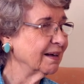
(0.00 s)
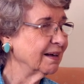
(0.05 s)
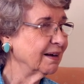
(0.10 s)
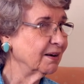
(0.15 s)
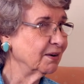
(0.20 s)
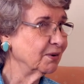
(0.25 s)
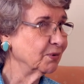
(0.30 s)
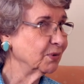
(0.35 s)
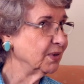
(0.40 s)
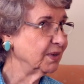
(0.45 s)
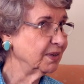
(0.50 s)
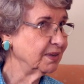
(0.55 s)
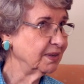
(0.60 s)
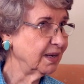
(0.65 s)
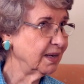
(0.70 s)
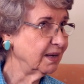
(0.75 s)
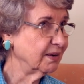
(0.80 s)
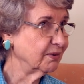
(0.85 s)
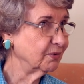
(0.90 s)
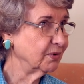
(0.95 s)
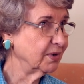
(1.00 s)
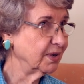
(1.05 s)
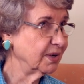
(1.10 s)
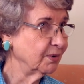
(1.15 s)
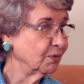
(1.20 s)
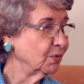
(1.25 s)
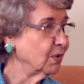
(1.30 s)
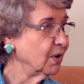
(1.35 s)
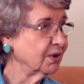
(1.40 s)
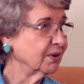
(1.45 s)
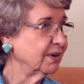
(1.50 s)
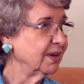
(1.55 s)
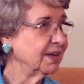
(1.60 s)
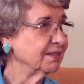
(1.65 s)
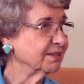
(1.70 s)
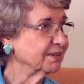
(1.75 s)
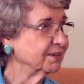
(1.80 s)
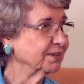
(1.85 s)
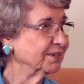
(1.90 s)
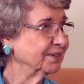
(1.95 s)
Oh, we didn't have running water
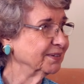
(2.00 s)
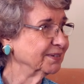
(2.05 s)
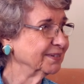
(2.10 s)
either.